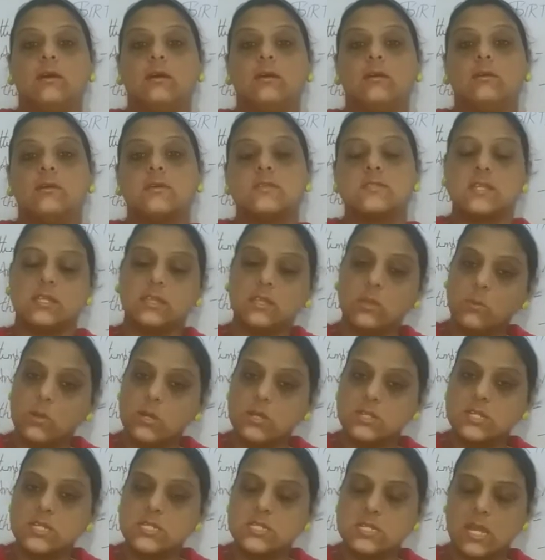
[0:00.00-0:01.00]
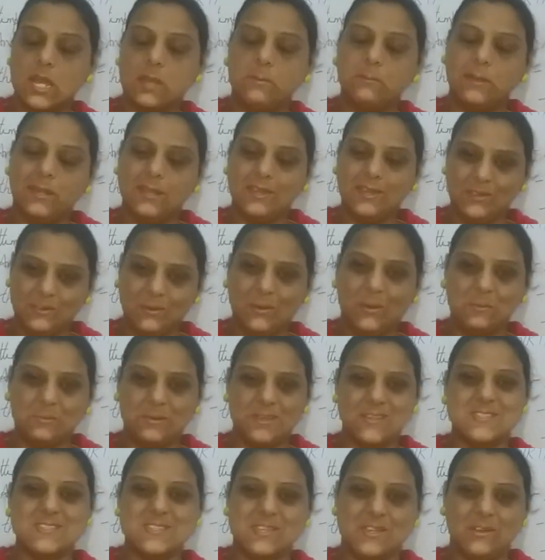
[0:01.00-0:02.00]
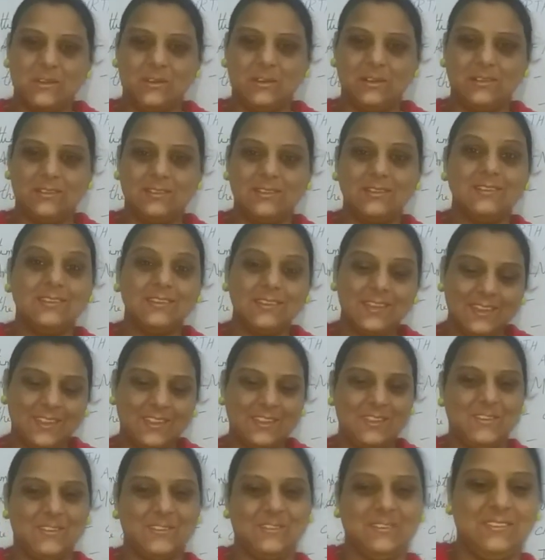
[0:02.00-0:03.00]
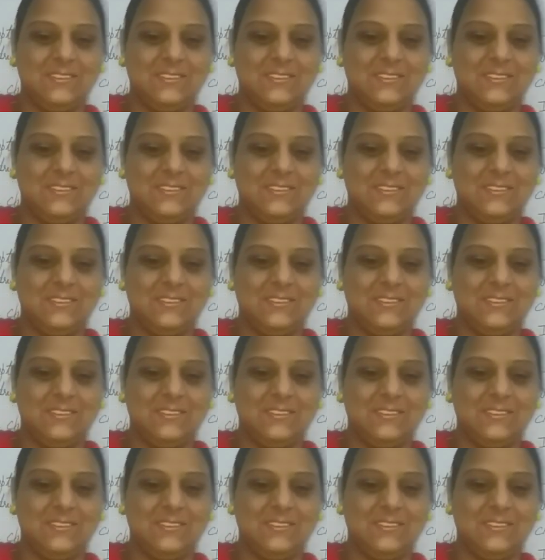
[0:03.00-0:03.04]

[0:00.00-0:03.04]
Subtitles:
send the worksheet timely. God bless you all. Thank you.